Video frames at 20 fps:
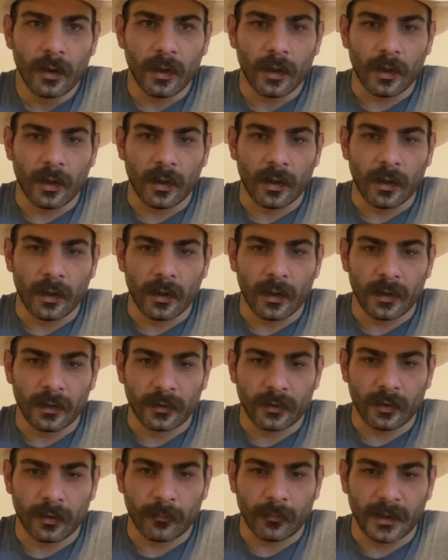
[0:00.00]

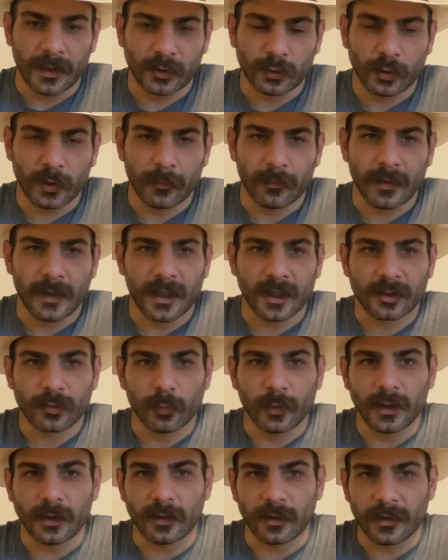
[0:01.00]
until my trip next
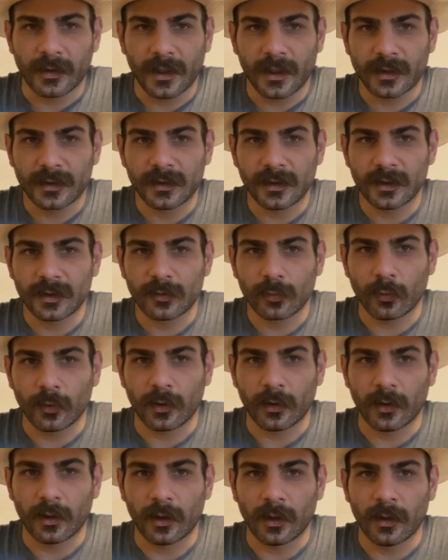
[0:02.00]
week to Texas,
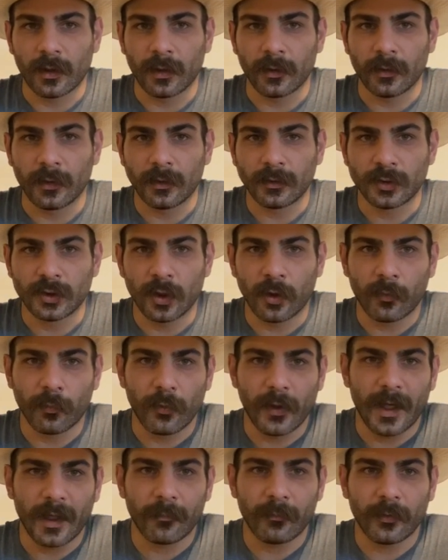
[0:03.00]
where Joe
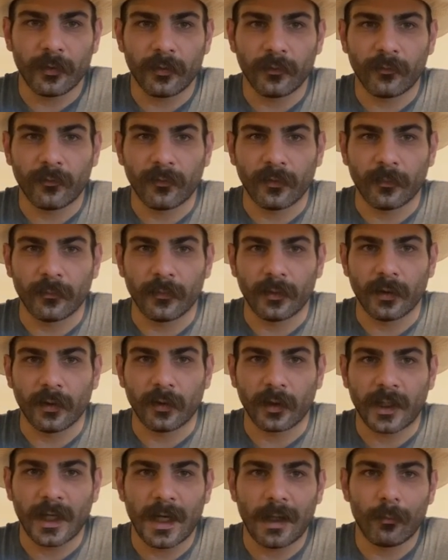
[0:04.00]
Bradburn from
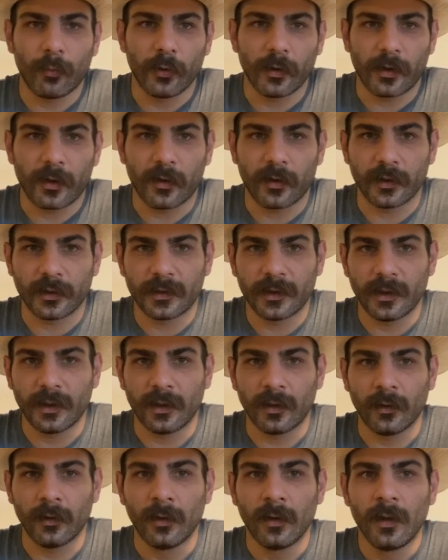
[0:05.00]
the Cowboy
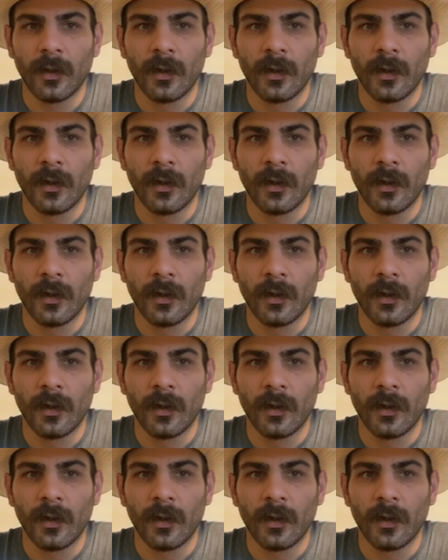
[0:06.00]
Cartel